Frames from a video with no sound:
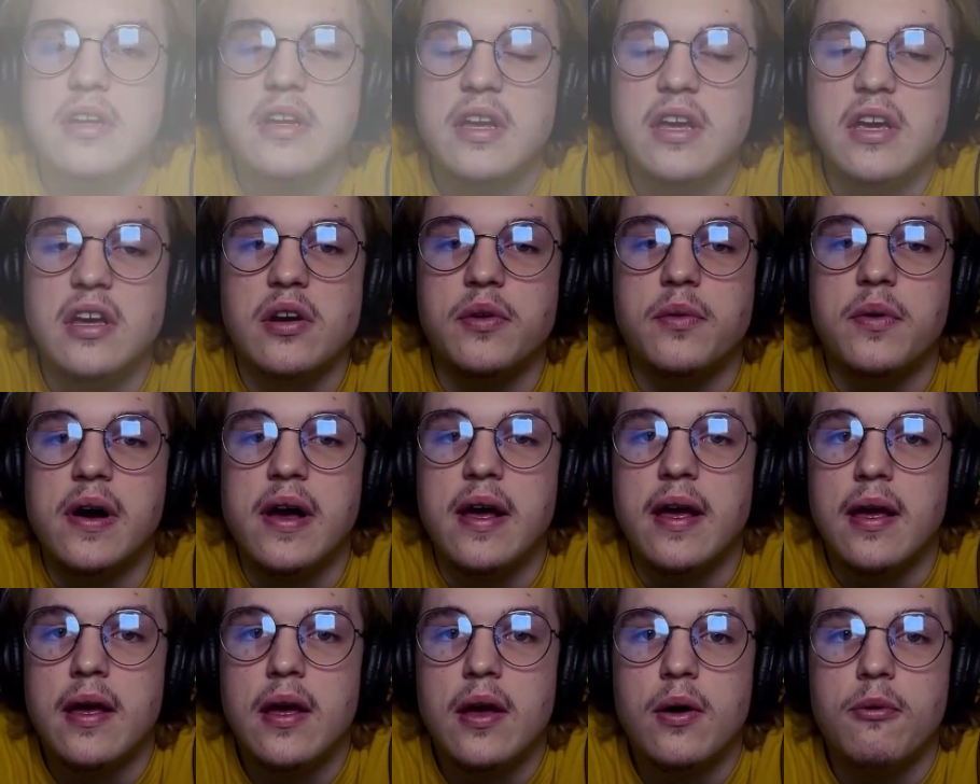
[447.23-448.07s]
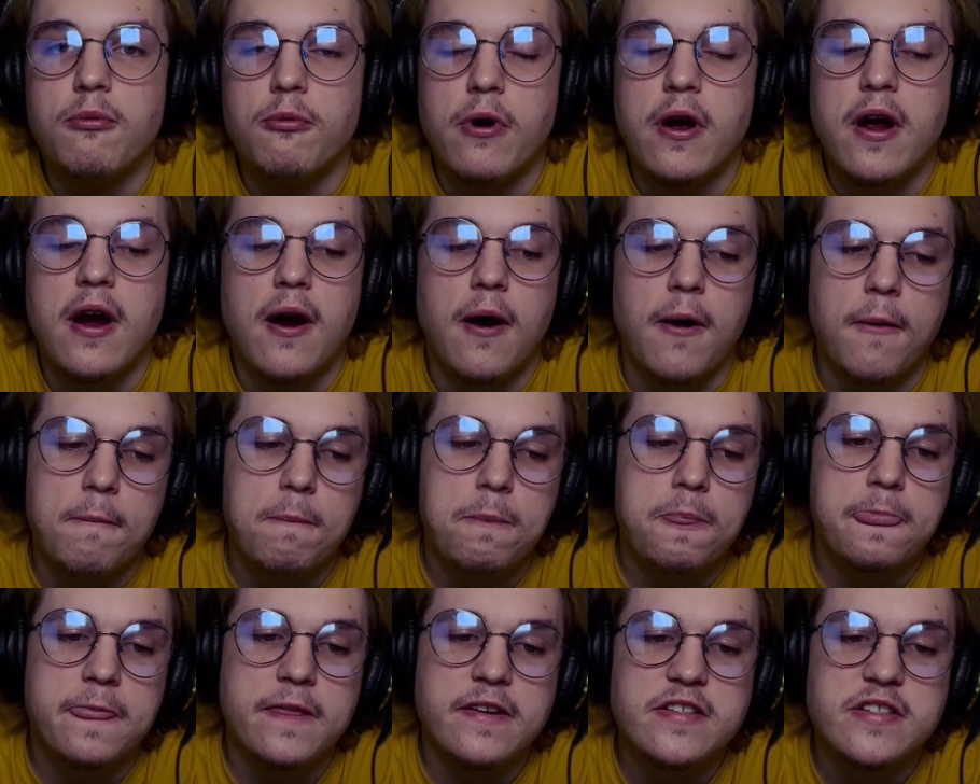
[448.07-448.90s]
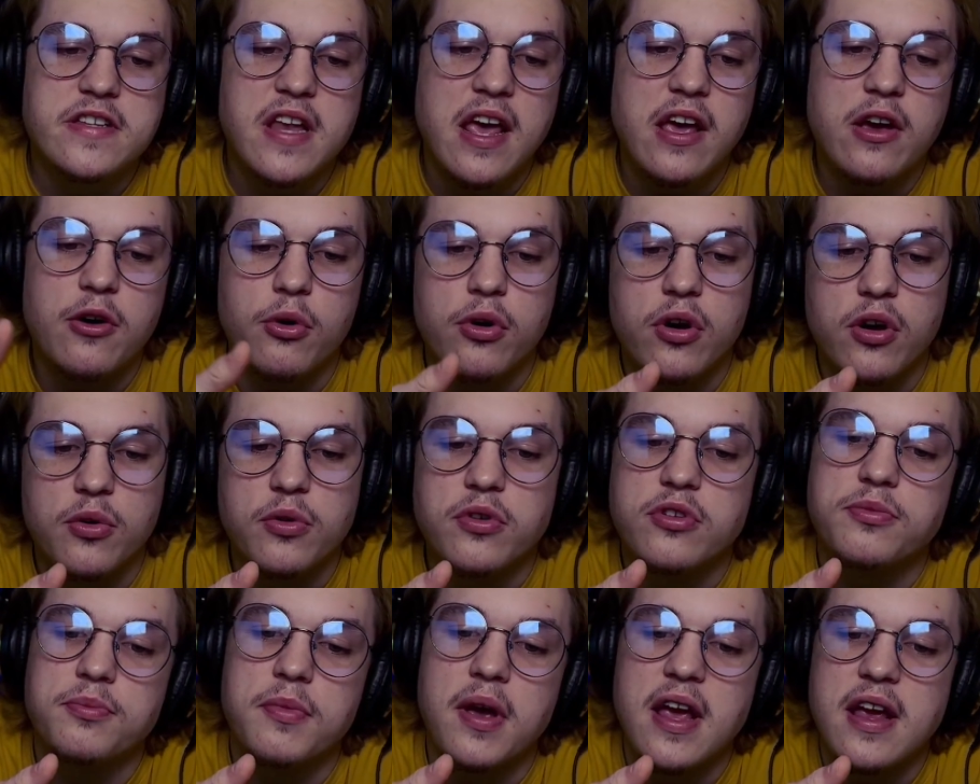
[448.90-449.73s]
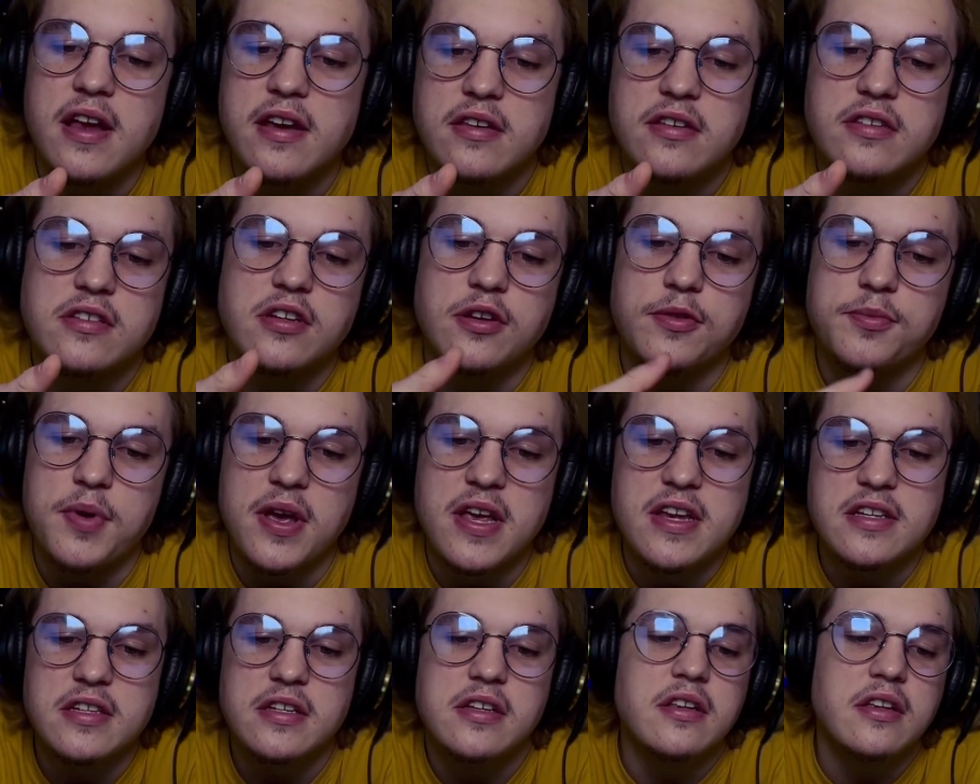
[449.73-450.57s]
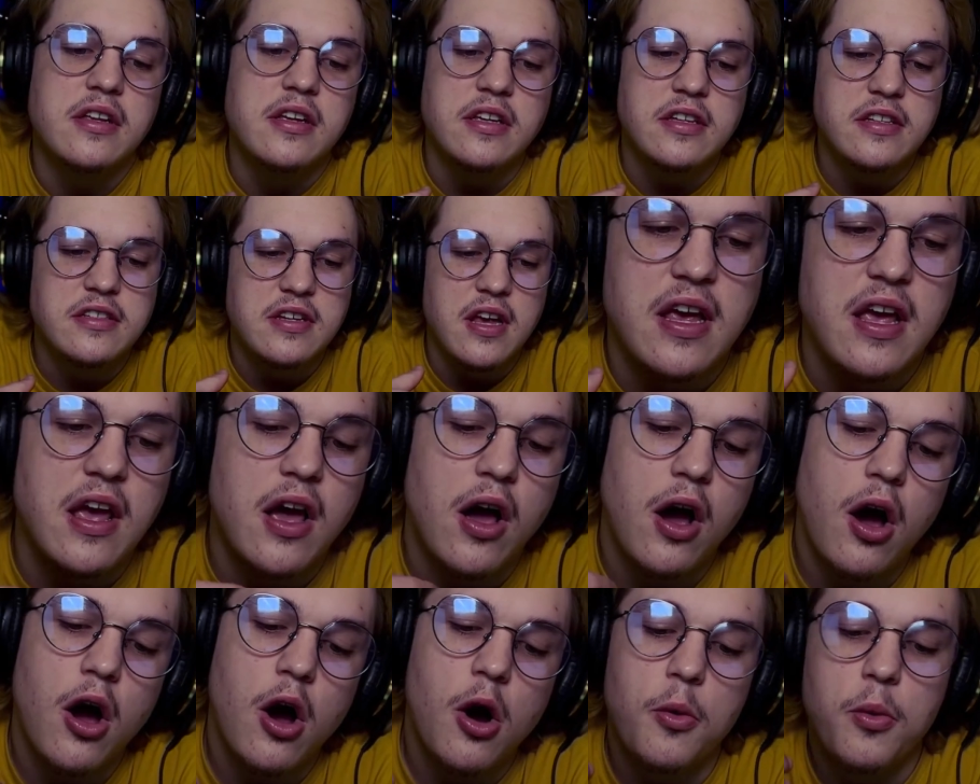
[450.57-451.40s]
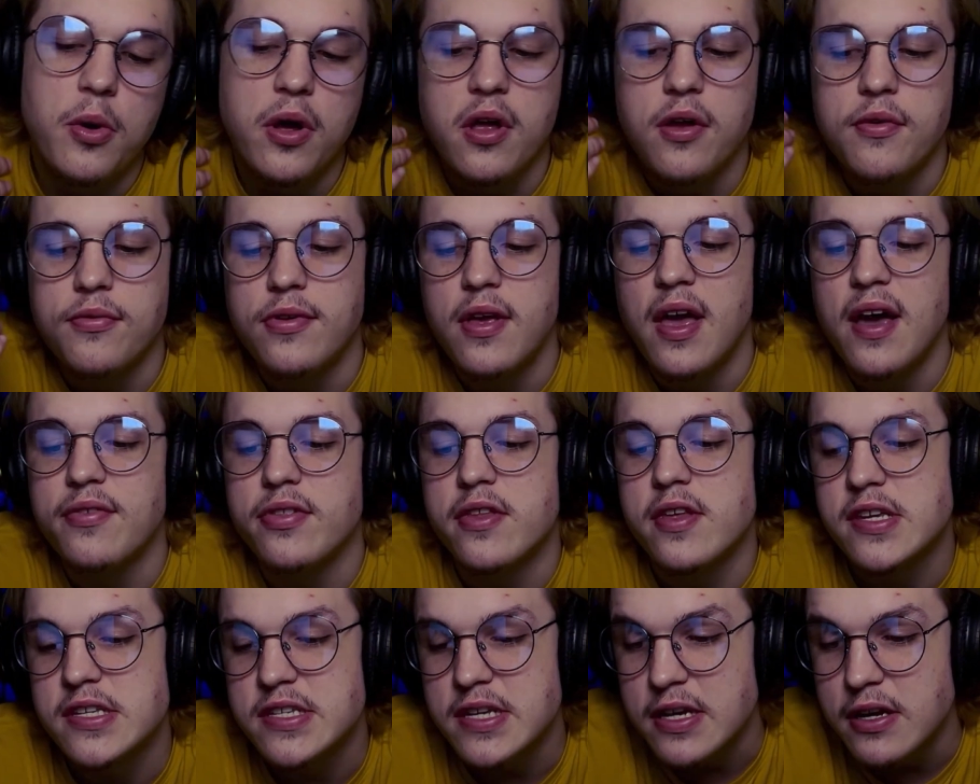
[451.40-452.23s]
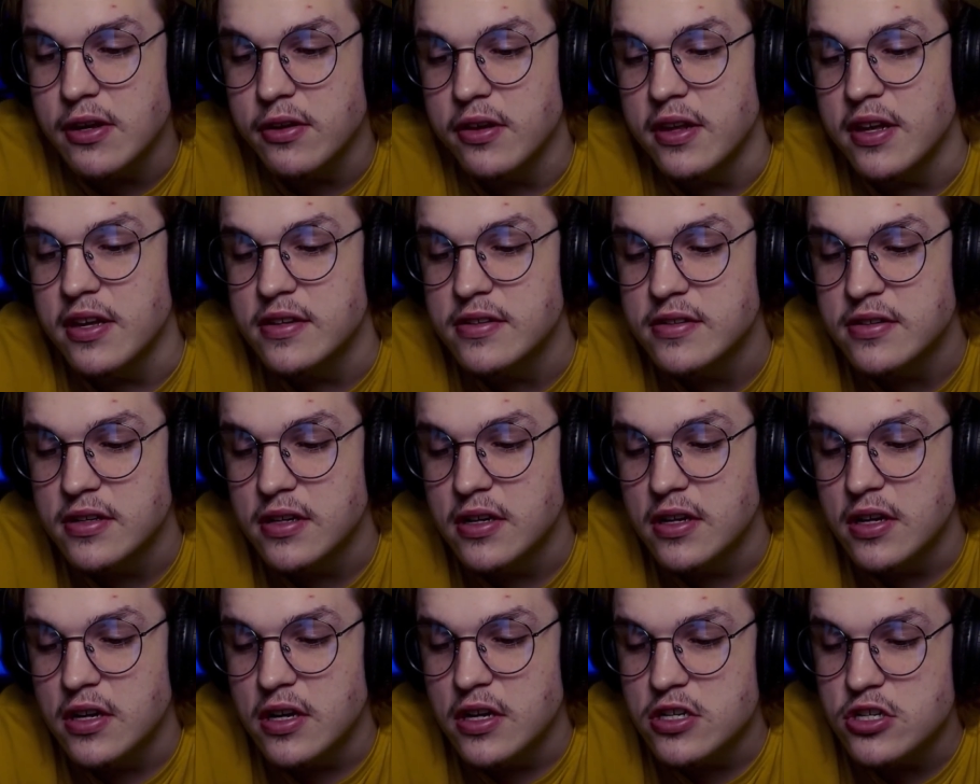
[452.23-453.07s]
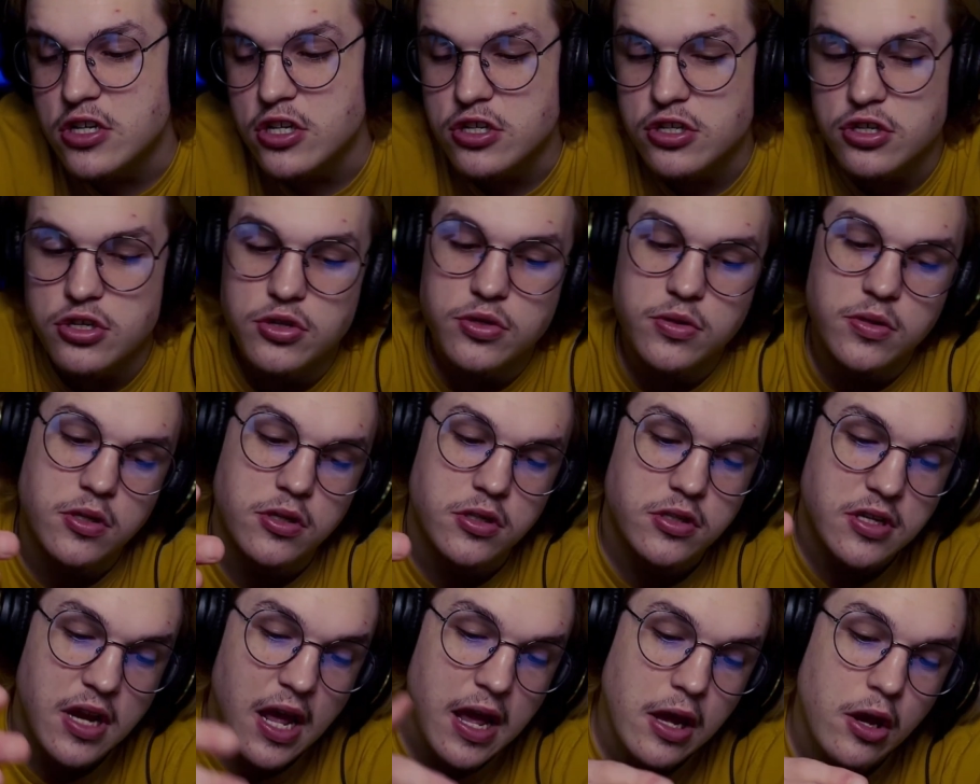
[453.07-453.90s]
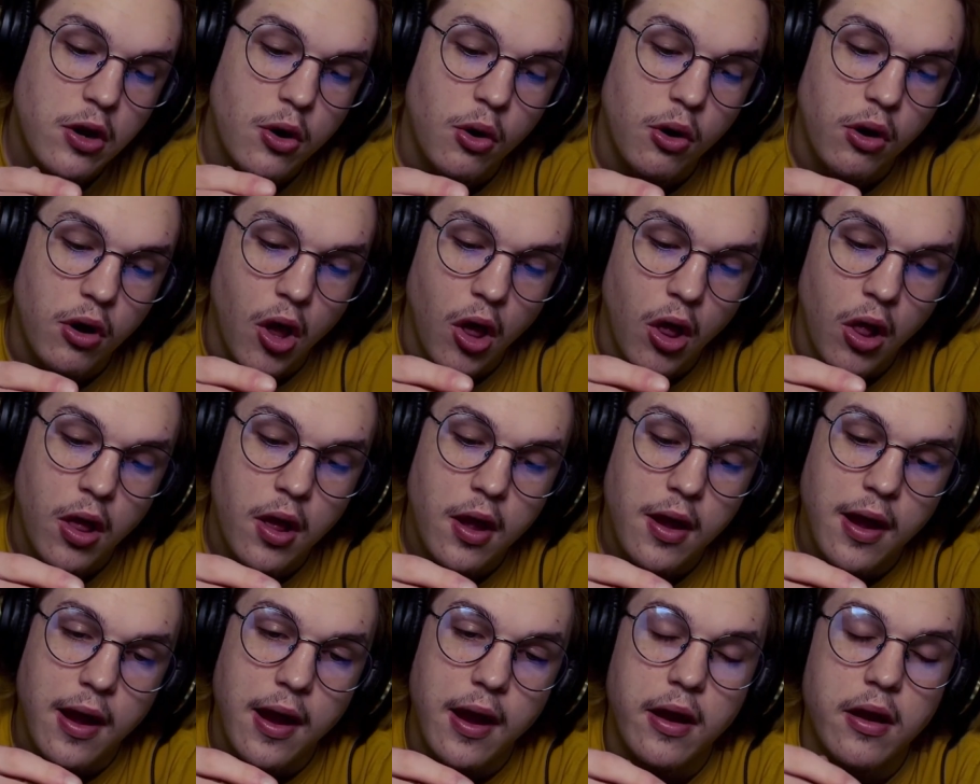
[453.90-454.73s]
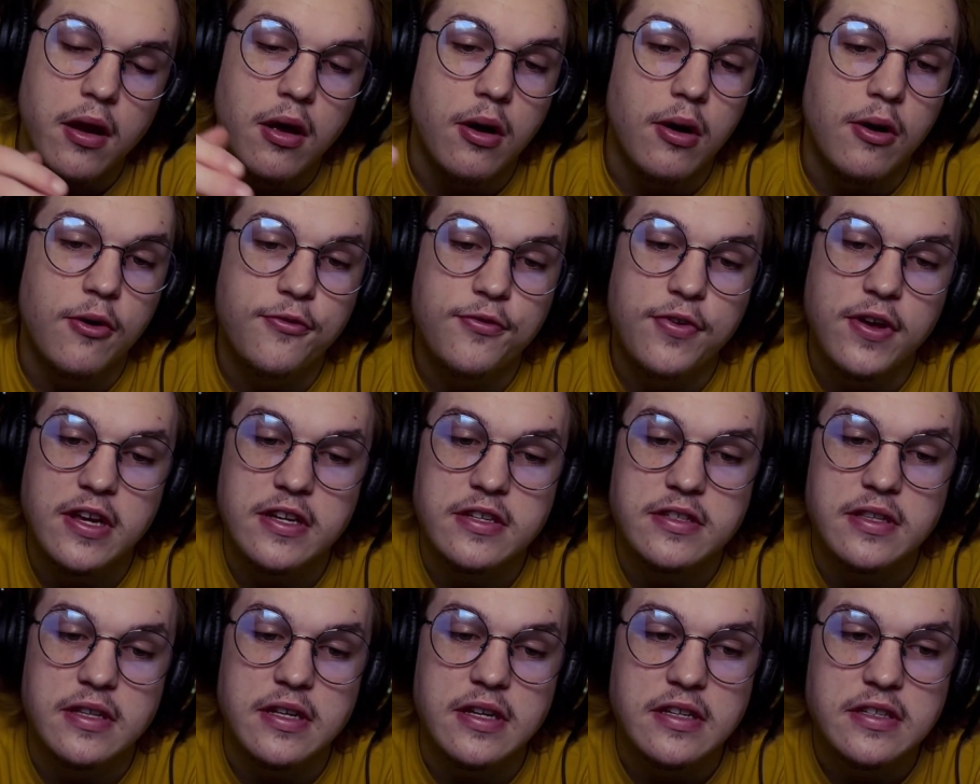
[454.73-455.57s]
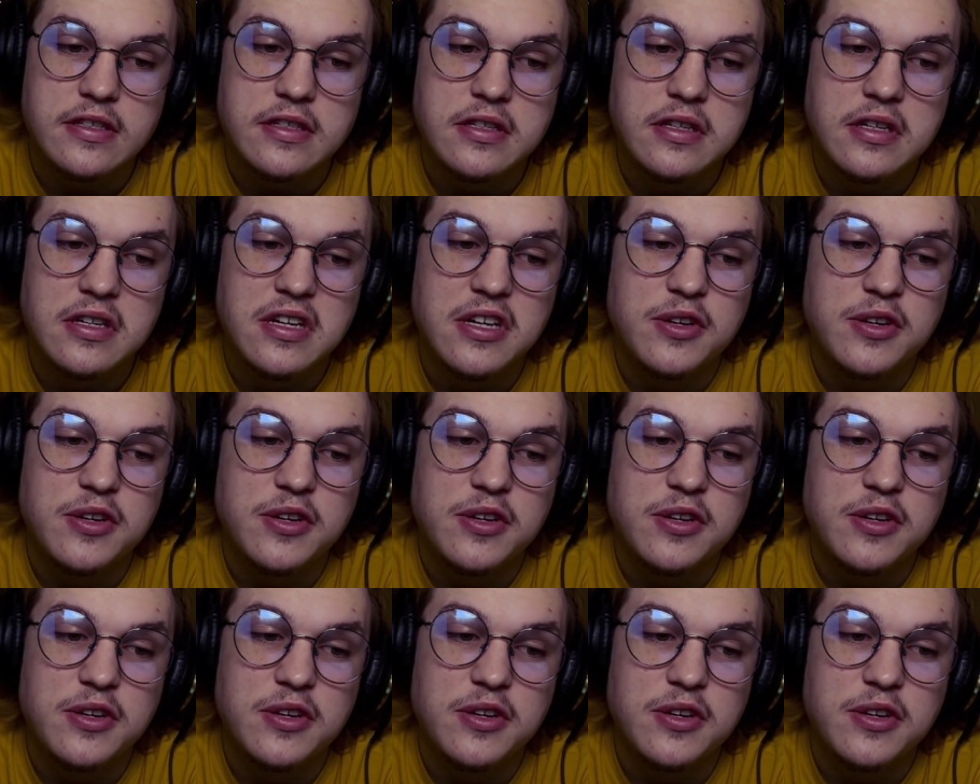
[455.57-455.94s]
in a way, where snake oil was made to basically say, oh, well, if you have this illness, just use the snake oil and it'll fix this.